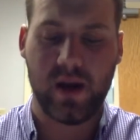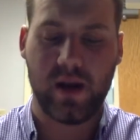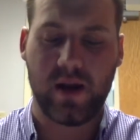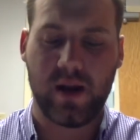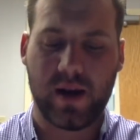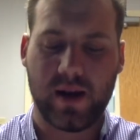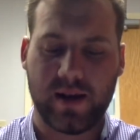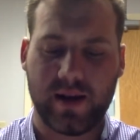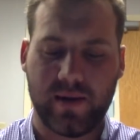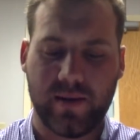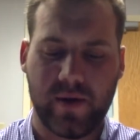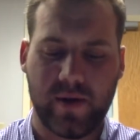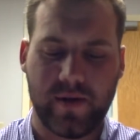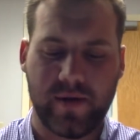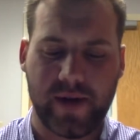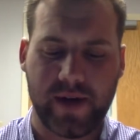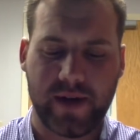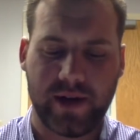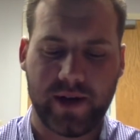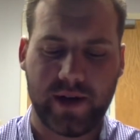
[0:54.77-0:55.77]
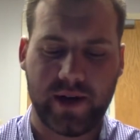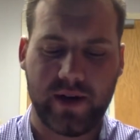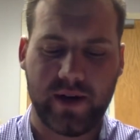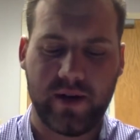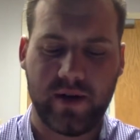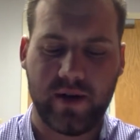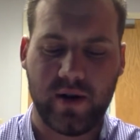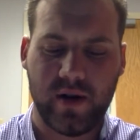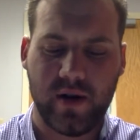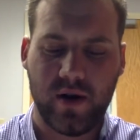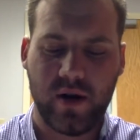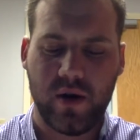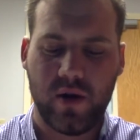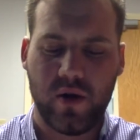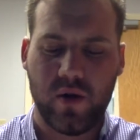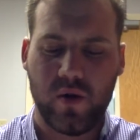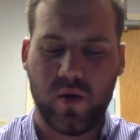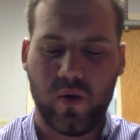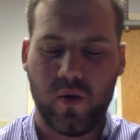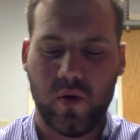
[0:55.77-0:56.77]
lost their motivation
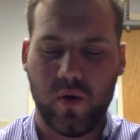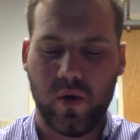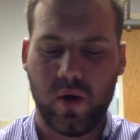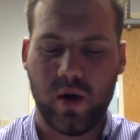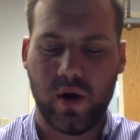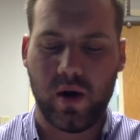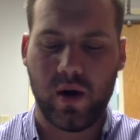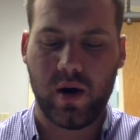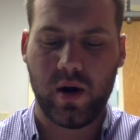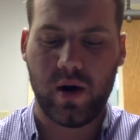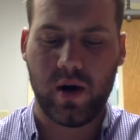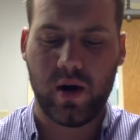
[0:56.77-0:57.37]
or